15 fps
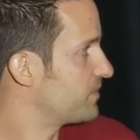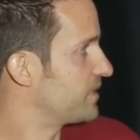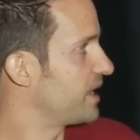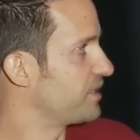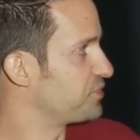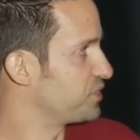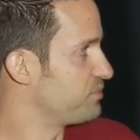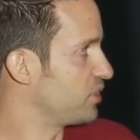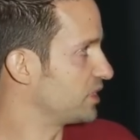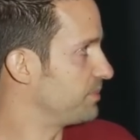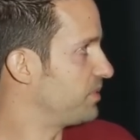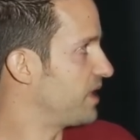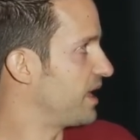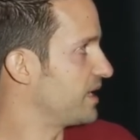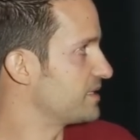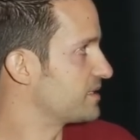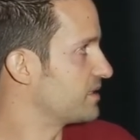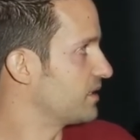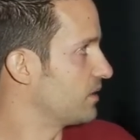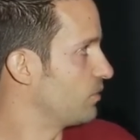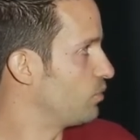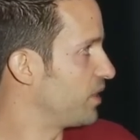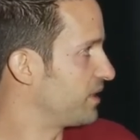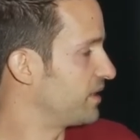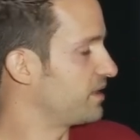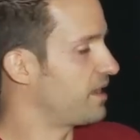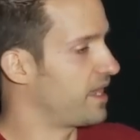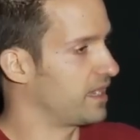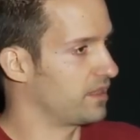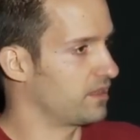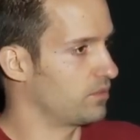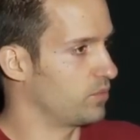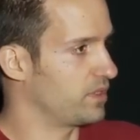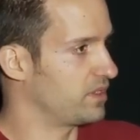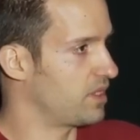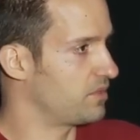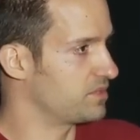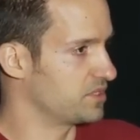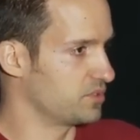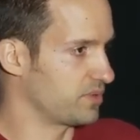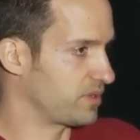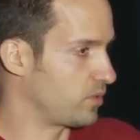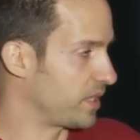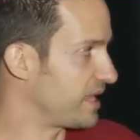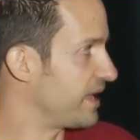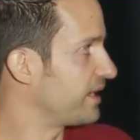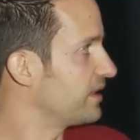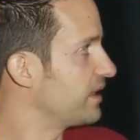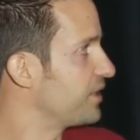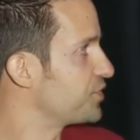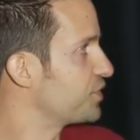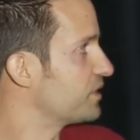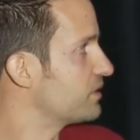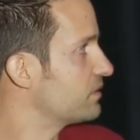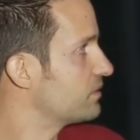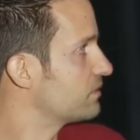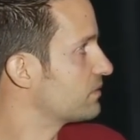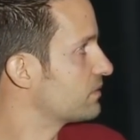then just multiplies the width and the height of the window to do a quick calculation.